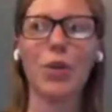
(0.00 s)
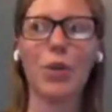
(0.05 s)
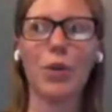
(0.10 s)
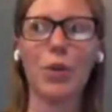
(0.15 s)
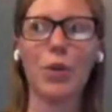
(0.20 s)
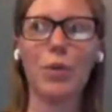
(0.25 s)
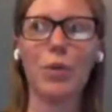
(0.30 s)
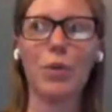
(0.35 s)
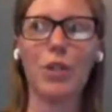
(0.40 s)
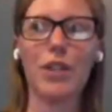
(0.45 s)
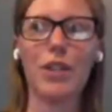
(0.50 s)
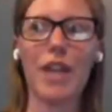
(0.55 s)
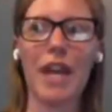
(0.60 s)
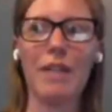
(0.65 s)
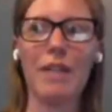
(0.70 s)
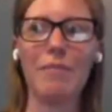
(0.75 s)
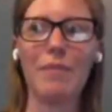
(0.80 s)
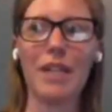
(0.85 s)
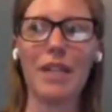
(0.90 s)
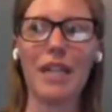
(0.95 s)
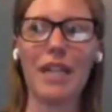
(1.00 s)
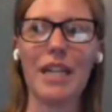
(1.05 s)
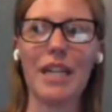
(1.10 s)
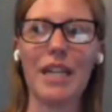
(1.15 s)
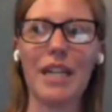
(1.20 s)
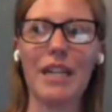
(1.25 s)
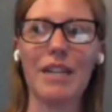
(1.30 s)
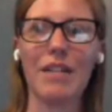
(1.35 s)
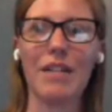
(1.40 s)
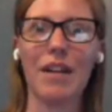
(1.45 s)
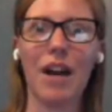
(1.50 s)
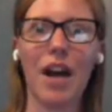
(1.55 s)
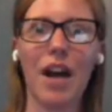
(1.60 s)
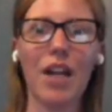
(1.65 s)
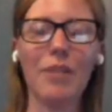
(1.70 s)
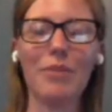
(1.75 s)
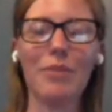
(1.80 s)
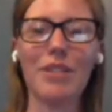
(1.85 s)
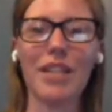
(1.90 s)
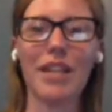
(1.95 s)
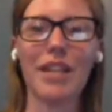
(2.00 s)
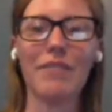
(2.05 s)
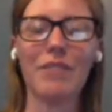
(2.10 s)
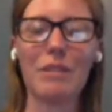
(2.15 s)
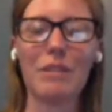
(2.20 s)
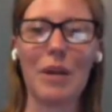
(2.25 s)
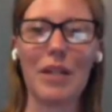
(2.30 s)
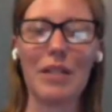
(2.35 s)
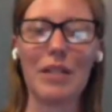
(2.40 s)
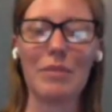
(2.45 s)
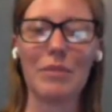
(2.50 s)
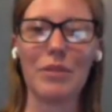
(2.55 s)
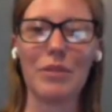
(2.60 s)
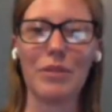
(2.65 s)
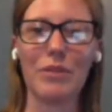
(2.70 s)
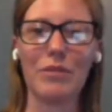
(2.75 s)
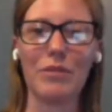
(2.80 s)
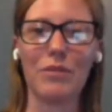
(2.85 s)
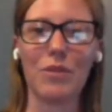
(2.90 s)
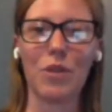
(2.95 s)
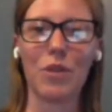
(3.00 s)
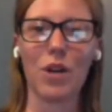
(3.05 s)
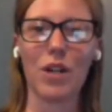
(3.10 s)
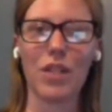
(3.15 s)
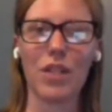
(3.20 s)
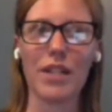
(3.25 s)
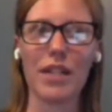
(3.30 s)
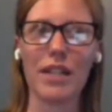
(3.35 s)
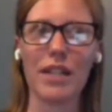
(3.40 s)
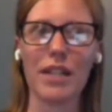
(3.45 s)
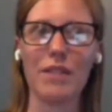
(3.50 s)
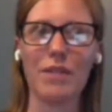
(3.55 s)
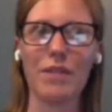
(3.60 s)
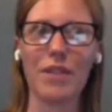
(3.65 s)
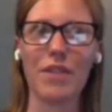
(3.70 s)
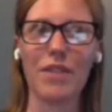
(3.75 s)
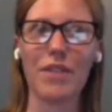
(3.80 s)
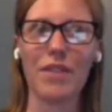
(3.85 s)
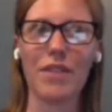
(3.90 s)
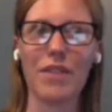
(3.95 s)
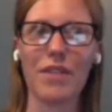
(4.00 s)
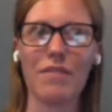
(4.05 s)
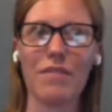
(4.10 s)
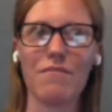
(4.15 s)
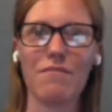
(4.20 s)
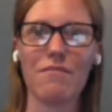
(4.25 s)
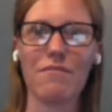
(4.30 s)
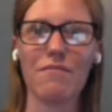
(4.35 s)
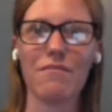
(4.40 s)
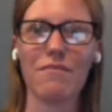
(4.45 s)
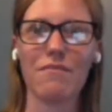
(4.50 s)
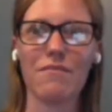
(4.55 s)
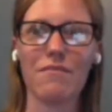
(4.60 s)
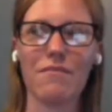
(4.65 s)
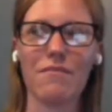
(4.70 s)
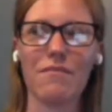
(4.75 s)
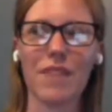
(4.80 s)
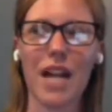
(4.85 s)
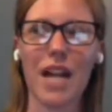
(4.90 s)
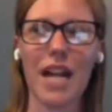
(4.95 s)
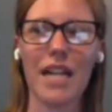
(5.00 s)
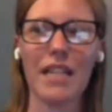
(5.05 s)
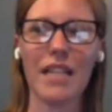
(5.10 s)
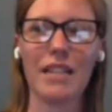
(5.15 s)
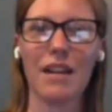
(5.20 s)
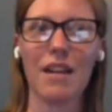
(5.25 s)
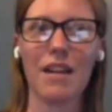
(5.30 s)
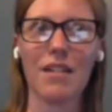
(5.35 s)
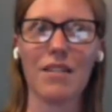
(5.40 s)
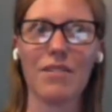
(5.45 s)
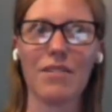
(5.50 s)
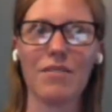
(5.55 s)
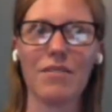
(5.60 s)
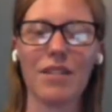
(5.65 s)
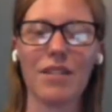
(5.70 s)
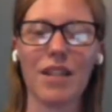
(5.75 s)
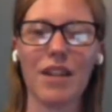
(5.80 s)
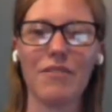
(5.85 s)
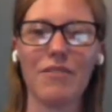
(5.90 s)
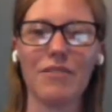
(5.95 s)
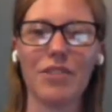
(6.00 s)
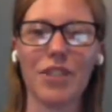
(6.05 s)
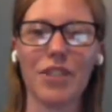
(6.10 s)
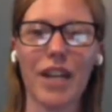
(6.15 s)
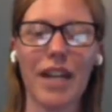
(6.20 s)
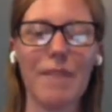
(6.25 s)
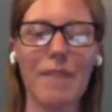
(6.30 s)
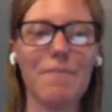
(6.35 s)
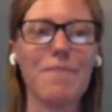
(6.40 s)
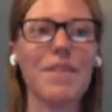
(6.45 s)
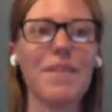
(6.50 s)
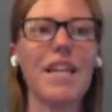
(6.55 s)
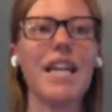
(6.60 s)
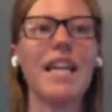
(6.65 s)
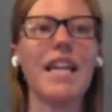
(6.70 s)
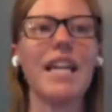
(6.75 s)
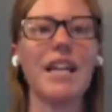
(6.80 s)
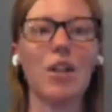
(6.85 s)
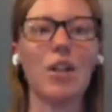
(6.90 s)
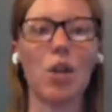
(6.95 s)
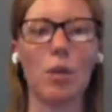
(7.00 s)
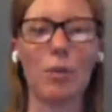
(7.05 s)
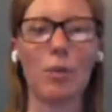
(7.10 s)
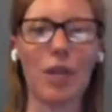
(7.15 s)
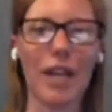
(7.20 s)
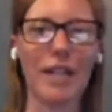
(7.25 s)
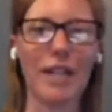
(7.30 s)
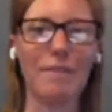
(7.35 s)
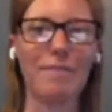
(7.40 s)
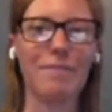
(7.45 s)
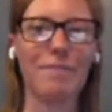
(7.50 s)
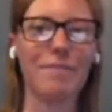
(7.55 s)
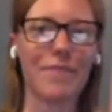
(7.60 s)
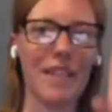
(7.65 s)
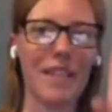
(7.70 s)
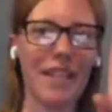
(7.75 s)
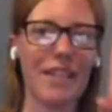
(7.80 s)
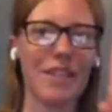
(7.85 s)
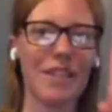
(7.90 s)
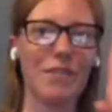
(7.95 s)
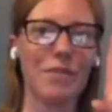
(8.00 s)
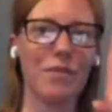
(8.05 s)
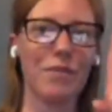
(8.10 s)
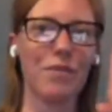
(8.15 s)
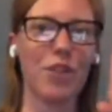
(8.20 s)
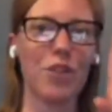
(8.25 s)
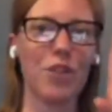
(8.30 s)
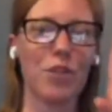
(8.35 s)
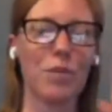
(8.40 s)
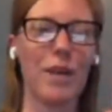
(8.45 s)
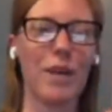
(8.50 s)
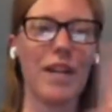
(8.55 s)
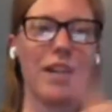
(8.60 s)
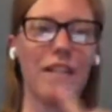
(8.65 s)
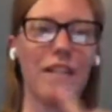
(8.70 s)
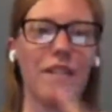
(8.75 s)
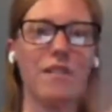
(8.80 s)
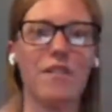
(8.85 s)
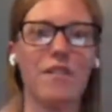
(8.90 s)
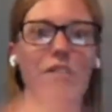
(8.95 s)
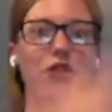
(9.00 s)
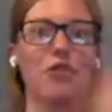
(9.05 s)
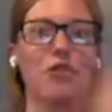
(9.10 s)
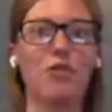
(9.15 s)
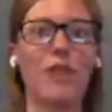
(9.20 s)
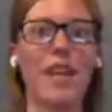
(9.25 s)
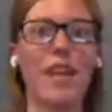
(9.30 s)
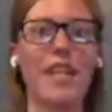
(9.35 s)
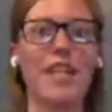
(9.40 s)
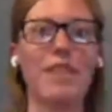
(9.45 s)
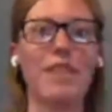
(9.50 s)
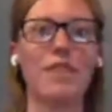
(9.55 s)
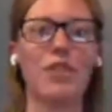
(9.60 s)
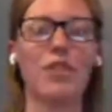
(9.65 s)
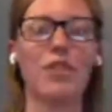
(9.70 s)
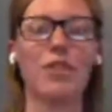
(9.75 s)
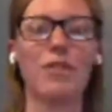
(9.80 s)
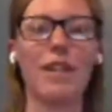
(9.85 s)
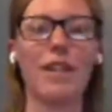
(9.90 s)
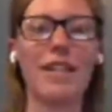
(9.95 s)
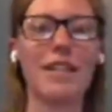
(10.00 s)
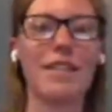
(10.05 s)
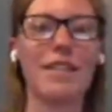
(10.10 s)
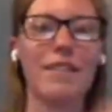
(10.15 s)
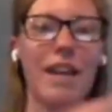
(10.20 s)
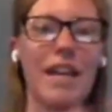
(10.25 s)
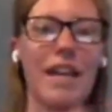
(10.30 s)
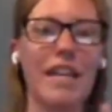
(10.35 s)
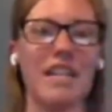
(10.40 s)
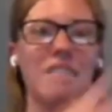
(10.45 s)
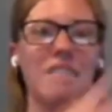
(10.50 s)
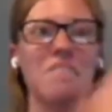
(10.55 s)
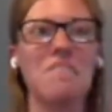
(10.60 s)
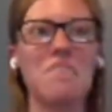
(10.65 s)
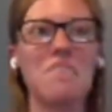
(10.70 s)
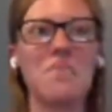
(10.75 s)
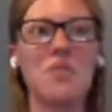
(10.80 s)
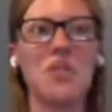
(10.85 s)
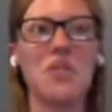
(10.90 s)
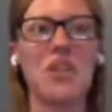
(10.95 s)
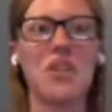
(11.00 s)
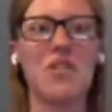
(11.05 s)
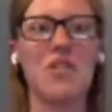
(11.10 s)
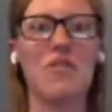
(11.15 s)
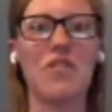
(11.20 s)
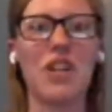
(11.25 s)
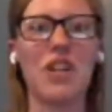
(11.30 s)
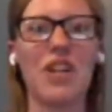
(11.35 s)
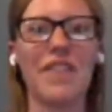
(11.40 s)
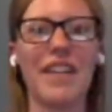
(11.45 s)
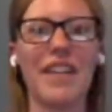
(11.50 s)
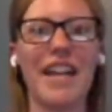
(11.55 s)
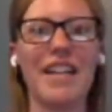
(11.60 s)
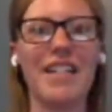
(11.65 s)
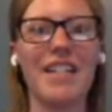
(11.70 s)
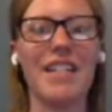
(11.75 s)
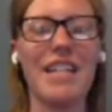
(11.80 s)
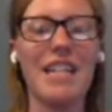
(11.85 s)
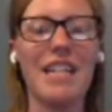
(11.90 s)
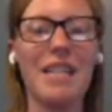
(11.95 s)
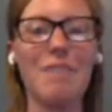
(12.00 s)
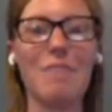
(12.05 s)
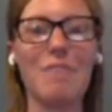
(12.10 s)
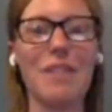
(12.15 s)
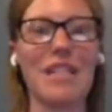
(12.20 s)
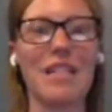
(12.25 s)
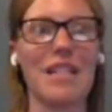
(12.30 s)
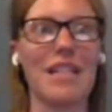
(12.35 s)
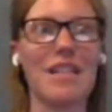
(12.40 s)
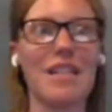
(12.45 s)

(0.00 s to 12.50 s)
would then be 100% responsible for dealing with any lawsuit stuff, okay? Incorporate. That's the first way to transfer the risk, right? Put it over on the entity, the business.